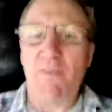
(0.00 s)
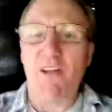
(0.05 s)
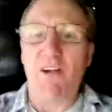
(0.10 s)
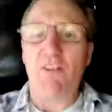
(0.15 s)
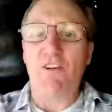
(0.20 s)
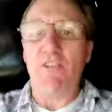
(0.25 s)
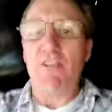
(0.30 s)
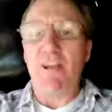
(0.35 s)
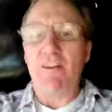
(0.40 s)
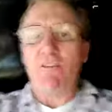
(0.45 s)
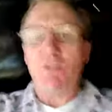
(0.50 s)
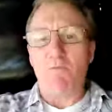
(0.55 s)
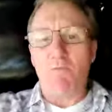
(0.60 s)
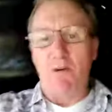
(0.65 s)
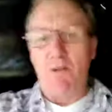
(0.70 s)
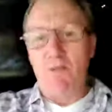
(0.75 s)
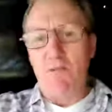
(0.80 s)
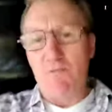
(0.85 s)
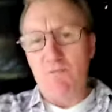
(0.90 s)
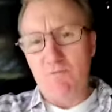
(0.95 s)
on a
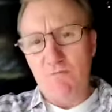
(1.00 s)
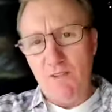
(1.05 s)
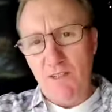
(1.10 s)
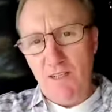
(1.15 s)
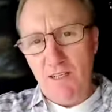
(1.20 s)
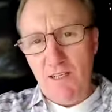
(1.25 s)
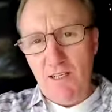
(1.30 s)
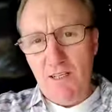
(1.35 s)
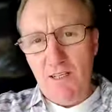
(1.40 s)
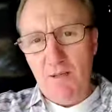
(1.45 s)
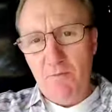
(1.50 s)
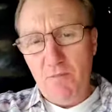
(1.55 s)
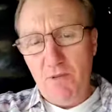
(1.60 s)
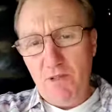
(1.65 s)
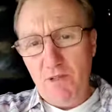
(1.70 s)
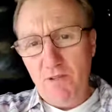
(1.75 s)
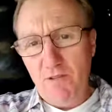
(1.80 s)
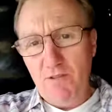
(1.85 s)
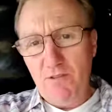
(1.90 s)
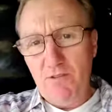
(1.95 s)
narrowboat,
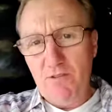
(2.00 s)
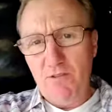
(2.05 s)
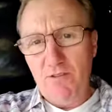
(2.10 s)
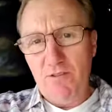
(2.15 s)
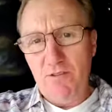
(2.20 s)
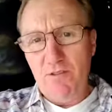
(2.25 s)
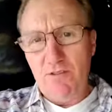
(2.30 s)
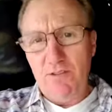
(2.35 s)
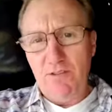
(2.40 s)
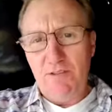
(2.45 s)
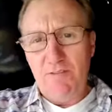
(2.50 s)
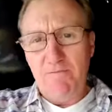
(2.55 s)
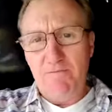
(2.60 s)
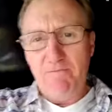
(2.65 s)
because